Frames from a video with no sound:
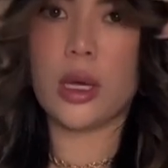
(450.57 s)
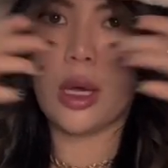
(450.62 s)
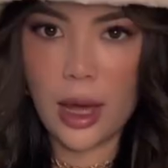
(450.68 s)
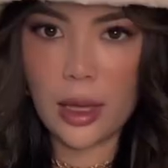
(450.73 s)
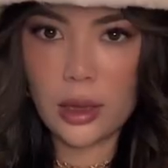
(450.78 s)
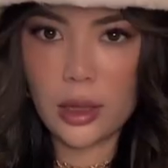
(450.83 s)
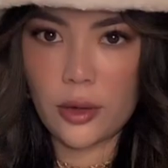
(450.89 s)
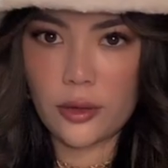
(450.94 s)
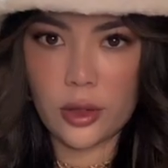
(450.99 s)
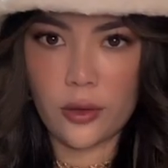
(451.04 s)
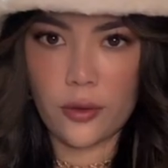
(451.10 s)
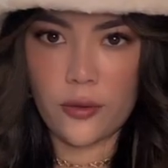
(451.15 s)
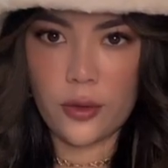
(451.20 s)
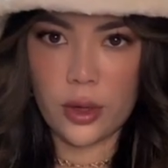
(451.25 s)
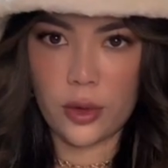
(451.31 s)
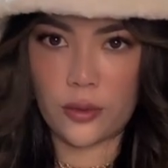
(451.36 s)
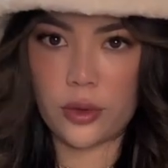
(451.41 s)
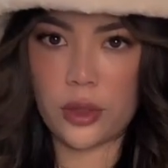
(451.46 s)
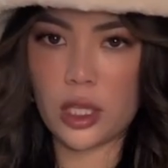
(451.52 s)
I love the
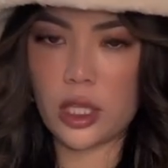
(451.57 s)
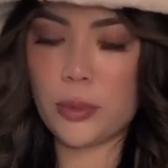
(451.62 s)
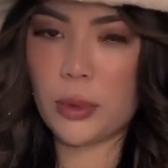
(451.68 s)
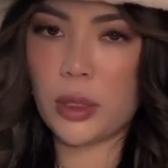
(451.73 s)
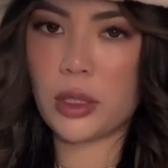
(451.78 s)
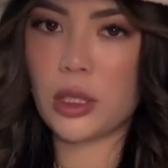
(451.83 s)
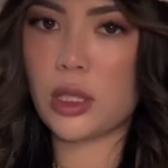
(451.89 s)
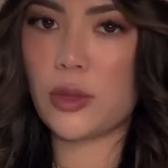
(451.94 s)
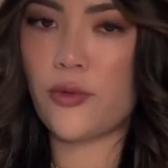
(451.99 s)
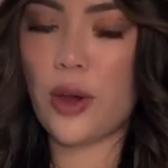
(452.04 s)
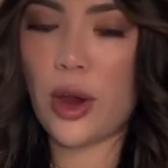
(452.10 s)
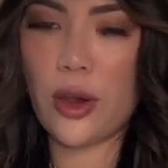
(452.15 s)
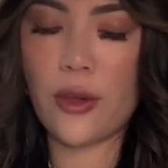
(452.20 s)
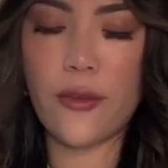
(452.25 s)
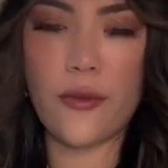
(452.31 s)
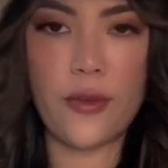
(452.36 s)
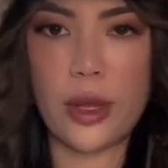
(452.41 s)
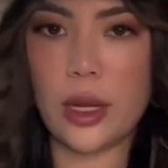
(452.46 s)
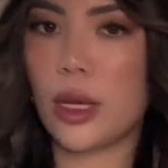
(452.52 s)
fit of this because it's very
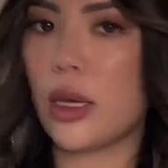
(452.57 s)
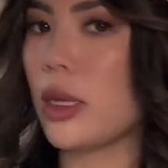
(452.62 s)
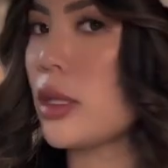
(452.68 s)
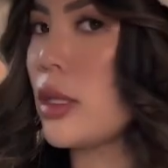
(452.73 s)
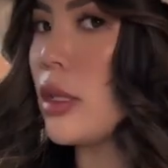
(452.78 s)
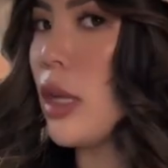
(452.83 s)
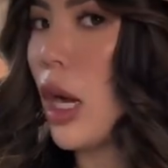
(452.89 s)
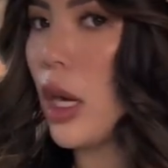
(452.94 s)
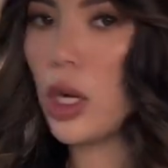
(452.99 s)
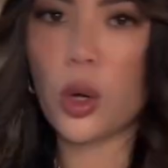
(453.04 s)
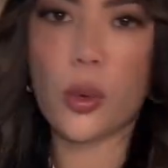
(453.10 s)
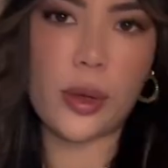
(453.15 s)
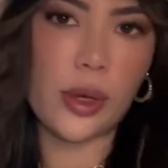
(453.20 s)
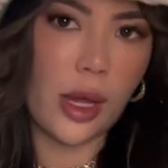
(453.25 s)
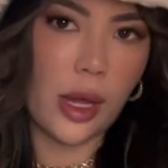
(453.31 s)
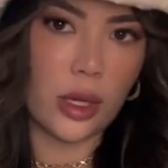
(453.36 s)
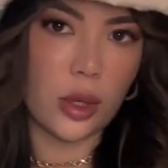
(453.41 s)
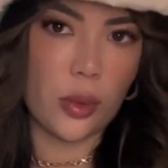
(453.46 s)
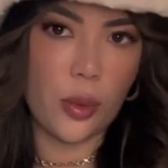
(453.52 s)
fitted. It's not going
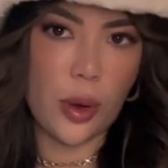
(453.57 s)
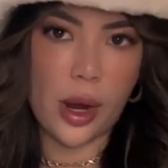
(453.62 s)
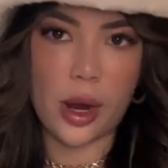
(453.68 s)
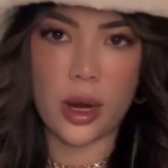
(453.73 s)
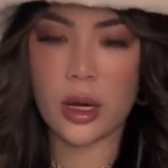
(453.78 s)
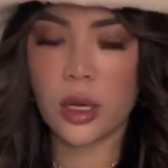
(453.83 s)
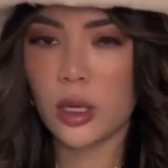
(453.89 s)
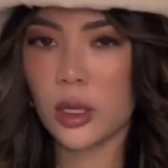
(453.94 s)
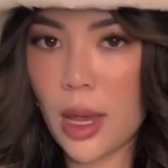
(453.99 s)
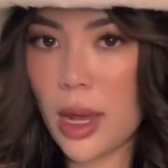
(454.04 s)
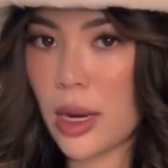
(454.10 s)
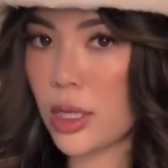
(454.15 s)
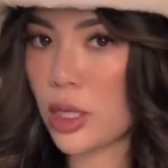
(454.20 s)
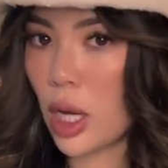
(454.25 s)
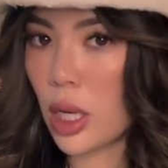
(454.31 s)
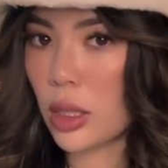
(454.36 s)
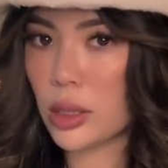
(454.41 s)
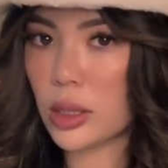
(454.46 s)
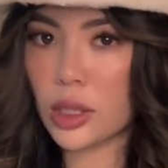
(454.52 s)
anywhere. And it's
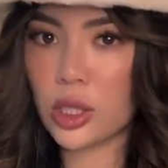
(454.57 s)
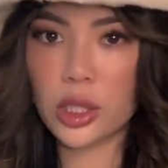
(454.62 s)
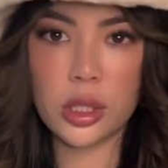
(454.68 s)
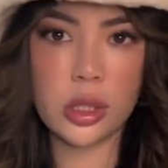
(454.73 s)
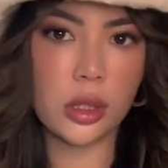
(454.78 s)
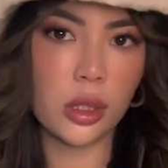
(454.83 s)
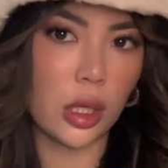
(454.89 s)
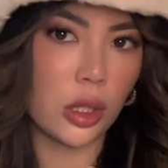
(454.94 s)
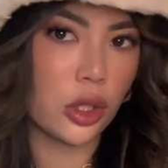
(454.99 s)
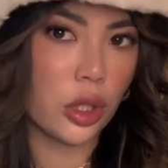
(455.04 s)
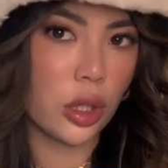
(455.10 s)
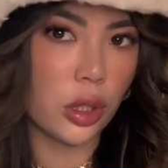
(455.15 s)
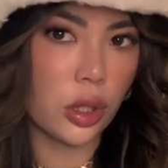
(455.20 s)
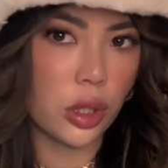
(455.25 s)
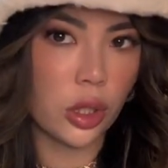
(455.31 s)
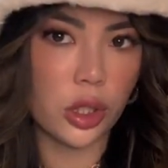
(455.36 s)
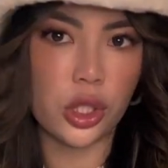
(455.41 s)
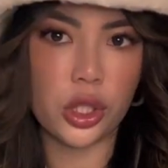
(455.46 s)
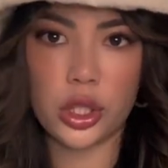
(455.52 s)
honestly such a
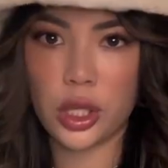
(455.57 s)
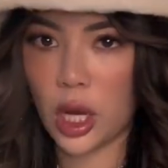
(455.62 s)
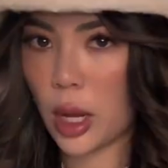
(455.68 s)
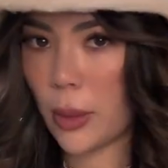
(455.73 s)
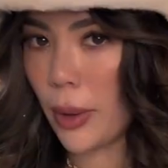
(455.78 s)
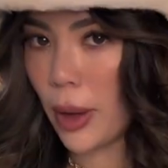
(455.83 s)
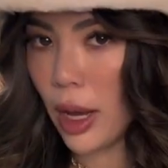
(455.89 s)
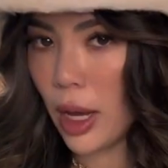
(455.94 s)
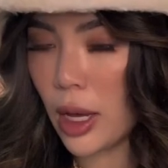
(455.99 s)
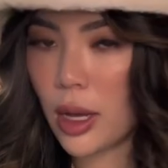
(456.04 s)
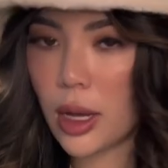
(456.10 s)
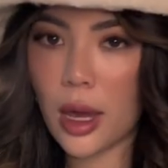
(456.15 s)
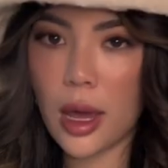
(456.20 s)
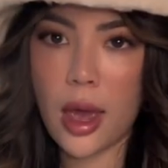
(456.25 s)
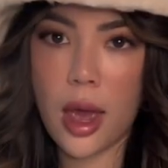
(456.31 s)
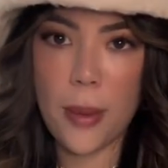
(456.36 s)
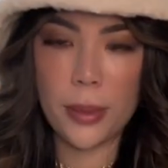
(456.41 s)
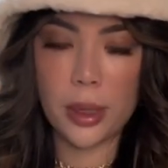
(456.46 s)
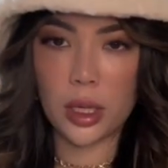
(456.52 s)
good shape. I
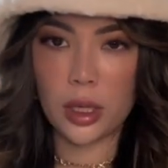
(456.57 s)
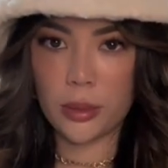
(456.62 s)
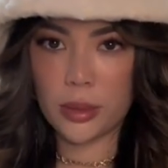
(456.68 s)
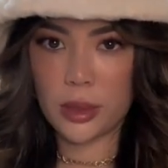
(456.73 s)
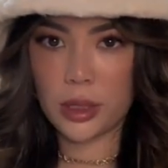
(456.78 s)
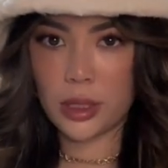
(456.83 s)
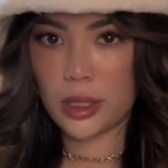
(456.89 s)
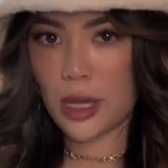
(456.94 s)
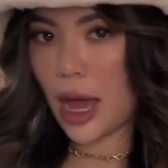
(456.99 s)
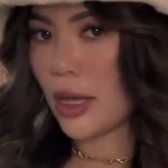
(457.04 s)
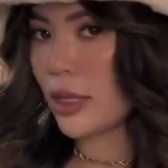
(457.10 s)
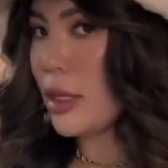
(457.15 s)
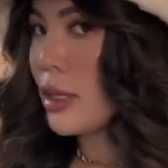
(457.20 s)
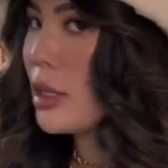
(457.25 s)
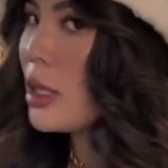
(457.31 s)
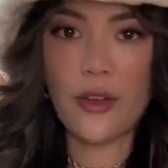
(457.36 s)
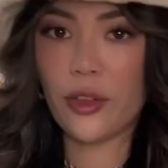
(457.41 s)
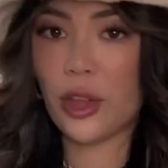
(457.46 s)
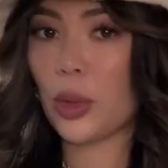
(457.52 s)
am
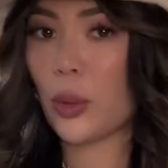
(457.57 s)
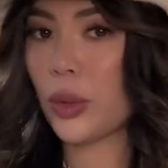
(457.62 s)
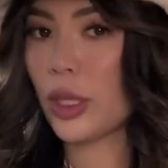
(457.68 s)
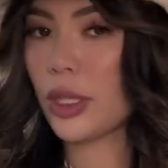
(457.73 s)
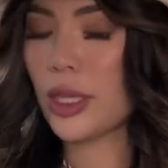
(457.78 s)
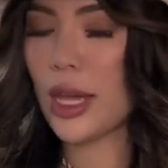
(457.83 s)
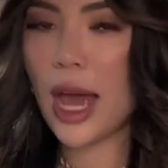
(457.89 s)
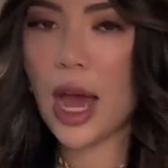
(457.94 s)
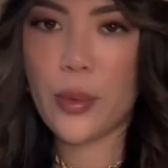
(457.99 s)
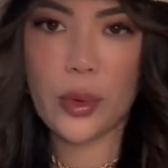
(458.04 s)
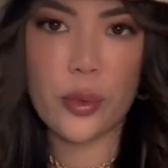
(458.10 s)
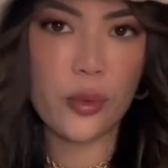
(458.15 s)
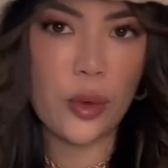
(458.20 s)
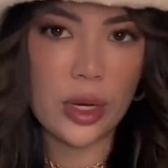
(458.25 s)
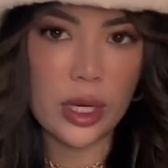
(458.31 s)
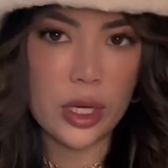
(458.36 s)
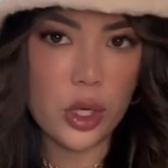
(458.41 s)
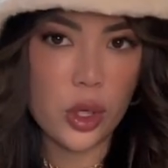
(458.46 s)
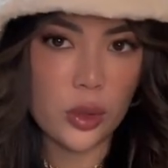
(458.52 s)
obsessed. I feel like with this hat, we're
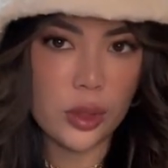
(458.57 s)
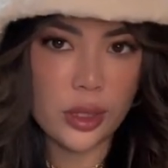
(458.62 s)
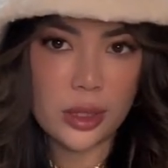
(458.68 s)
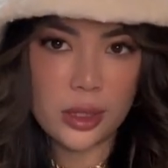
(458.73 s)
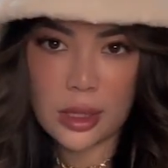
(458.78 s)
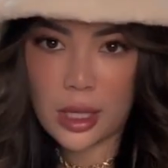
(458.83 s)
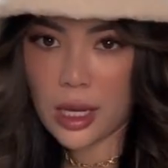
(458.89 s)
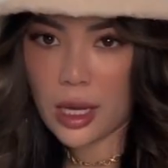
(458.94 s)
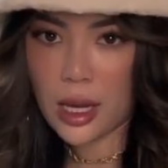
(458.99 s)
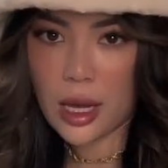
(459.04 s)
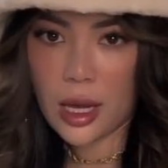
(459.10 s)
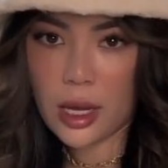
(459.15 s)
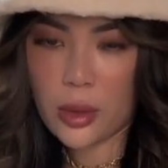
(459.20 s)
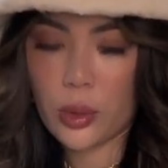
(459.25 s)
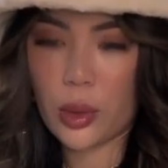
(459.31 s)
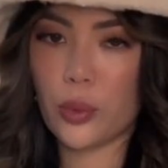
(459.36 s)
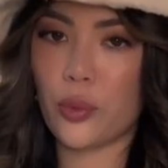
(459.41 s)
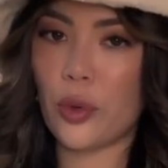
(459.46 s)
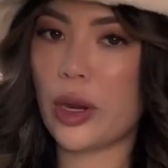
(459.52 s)
ready to go skiing.
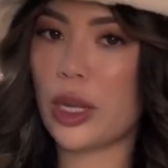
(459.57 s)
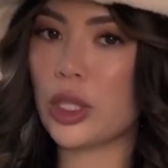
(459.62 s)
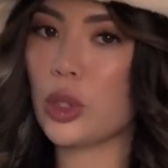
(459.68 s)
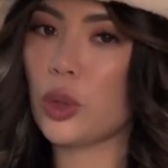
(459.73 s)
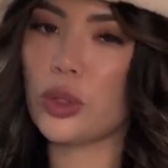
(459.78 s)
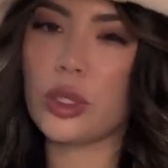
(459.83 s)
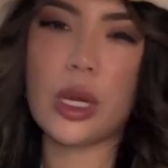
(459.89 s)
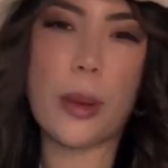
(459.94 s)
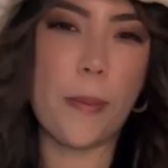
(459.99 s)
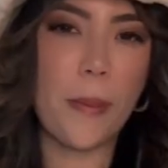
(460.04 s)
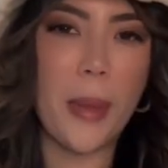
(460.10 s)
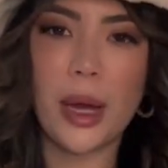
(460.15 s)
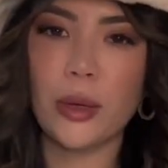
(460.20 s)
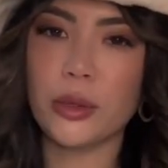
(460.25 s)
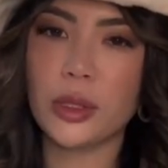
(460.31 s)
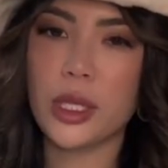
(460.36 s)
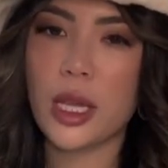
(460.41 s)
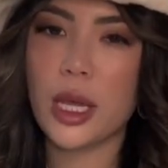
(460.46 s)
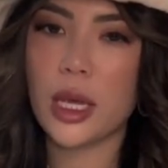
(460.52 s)
We're ready to go to the
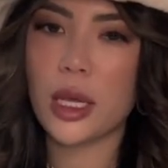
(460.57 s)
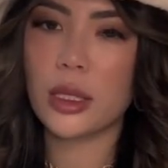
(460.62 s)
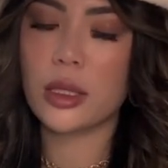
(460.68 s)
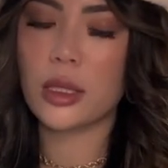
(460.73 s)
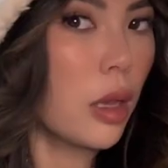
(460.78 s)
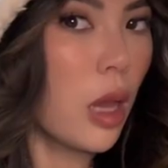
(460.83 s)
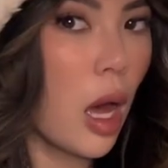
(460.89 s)
mountains.